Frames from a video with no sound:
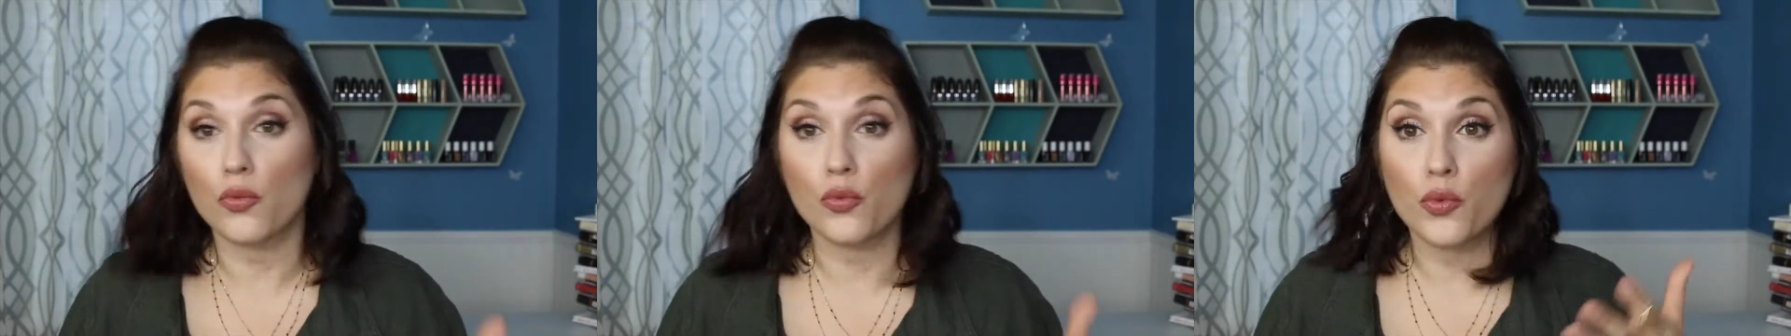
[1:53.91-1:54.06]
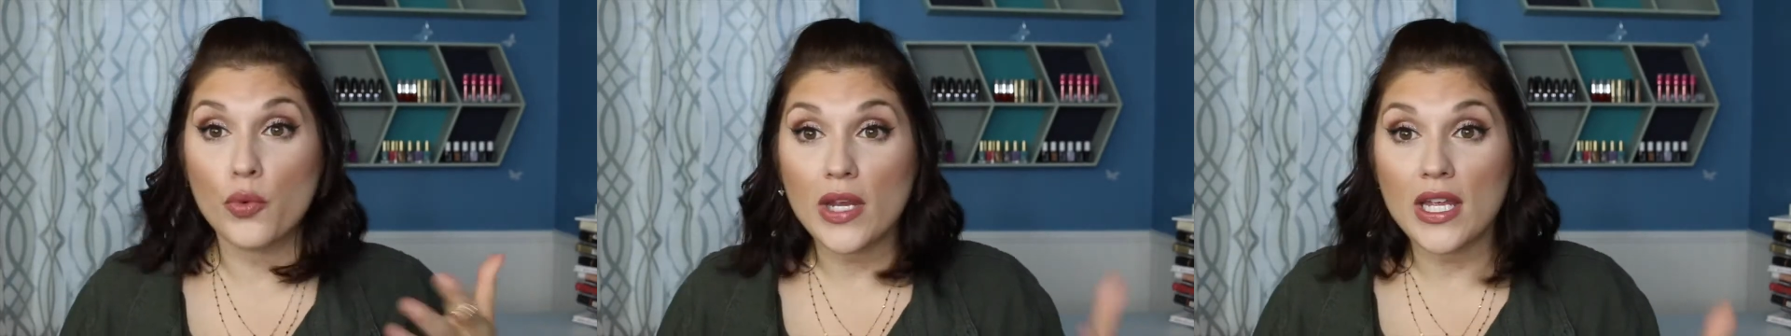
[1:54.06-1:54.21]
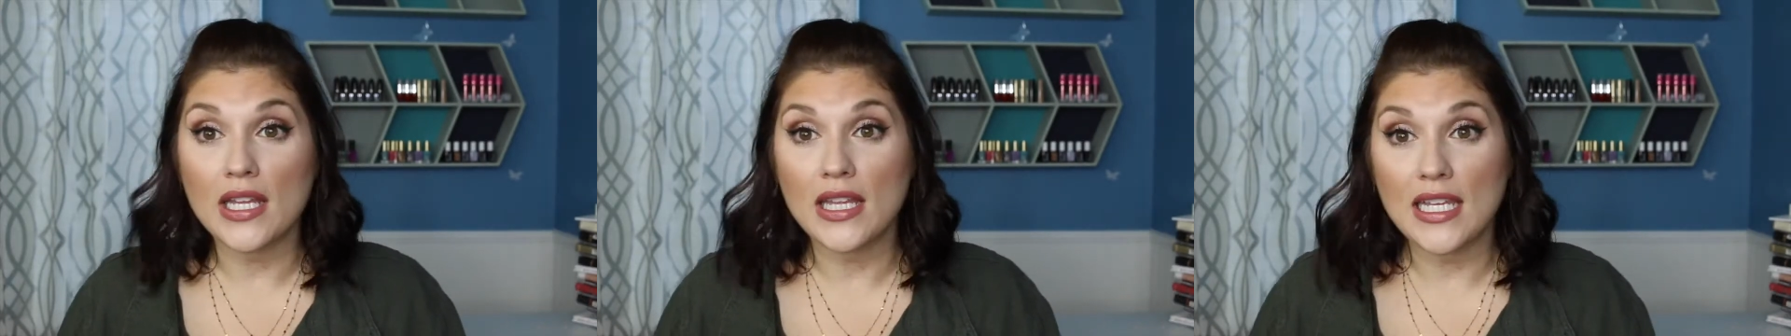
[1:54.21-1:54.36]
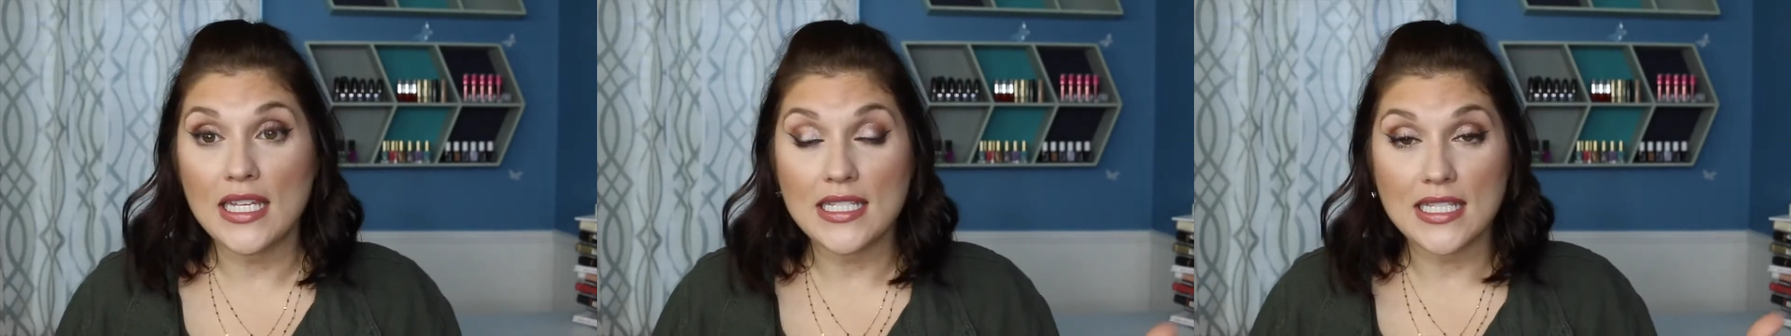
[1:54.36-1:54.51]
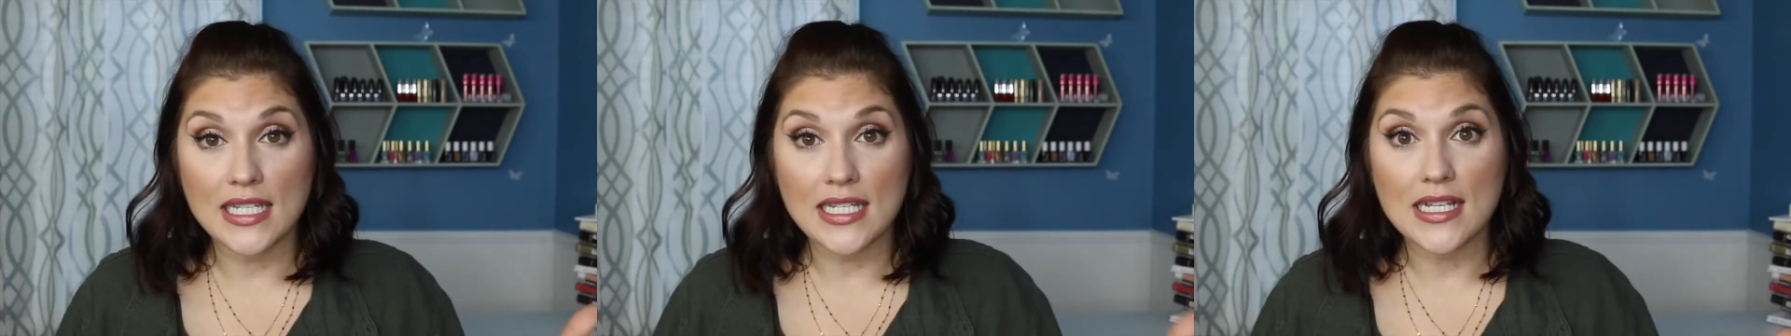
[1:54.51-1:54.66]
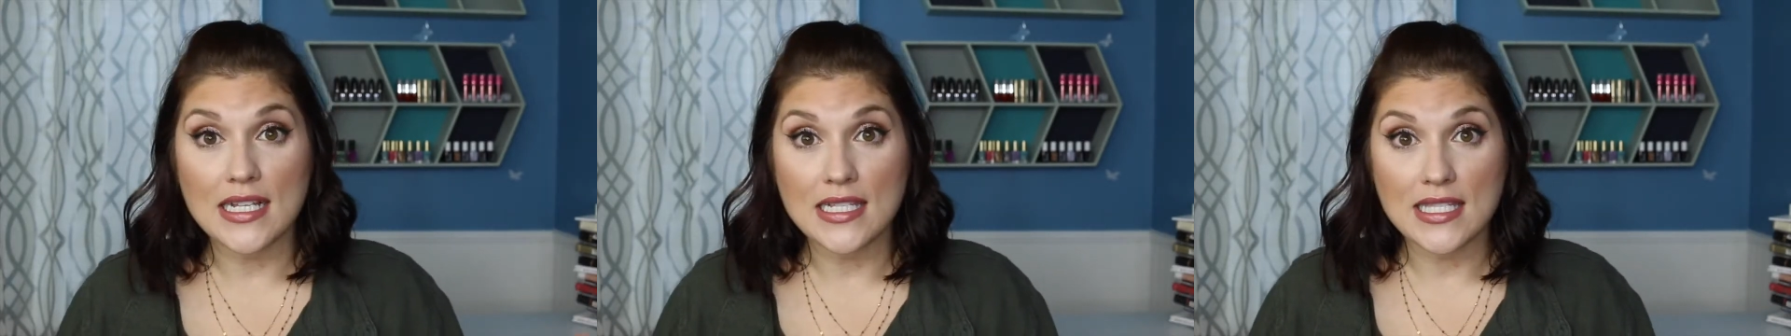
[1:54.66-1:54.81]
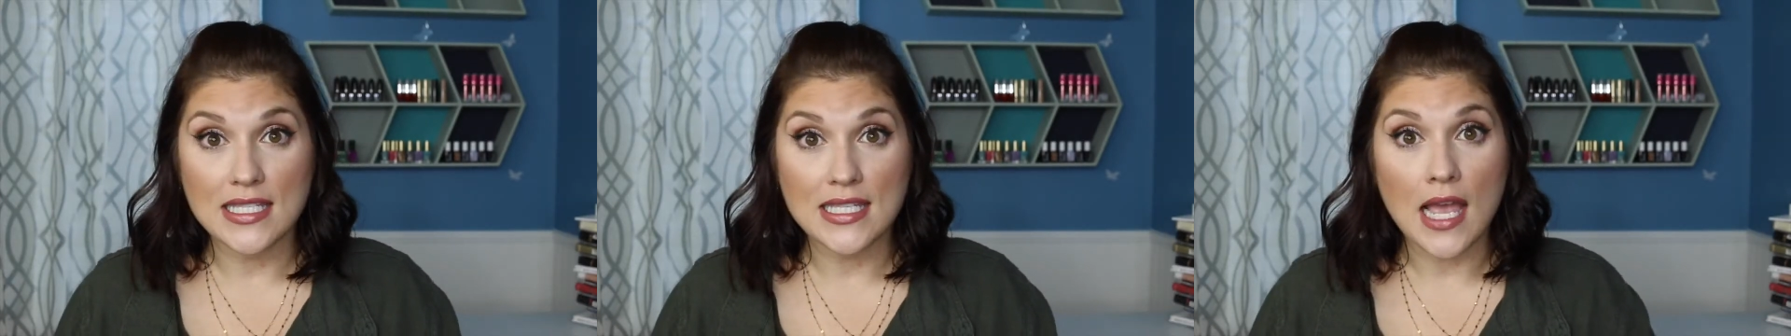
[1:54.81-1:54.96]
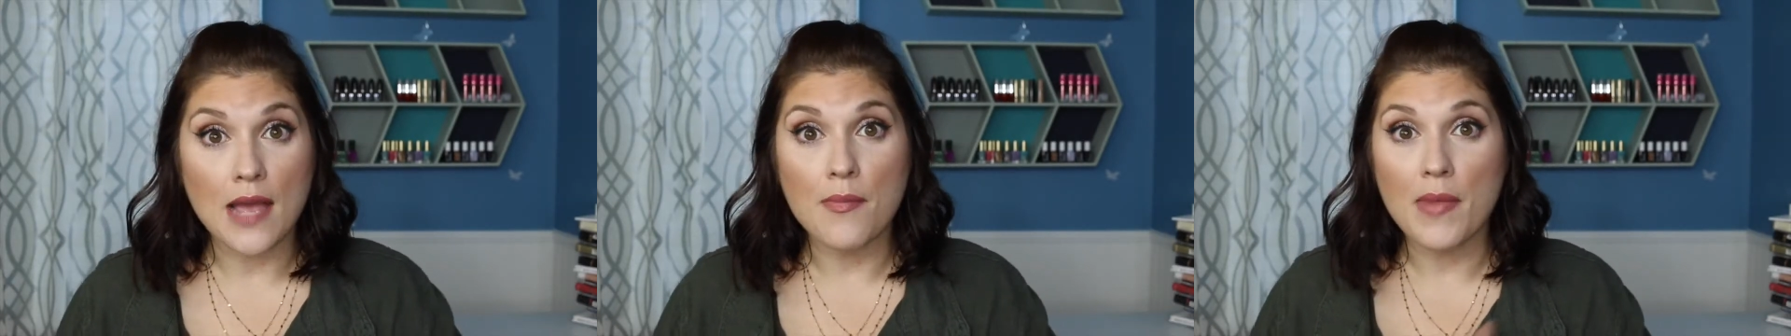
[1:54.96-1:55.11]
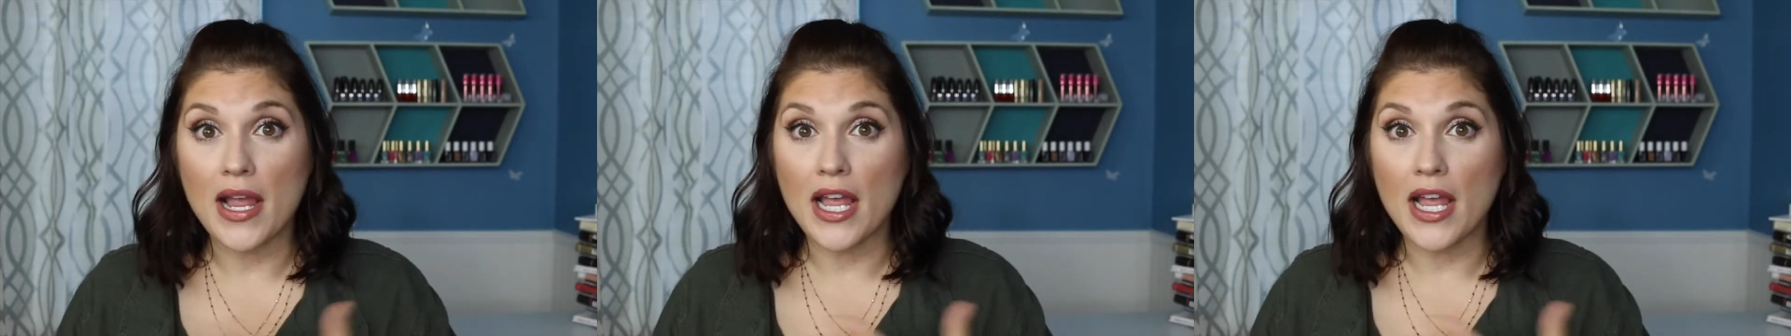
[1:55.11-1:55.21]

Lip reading: really did set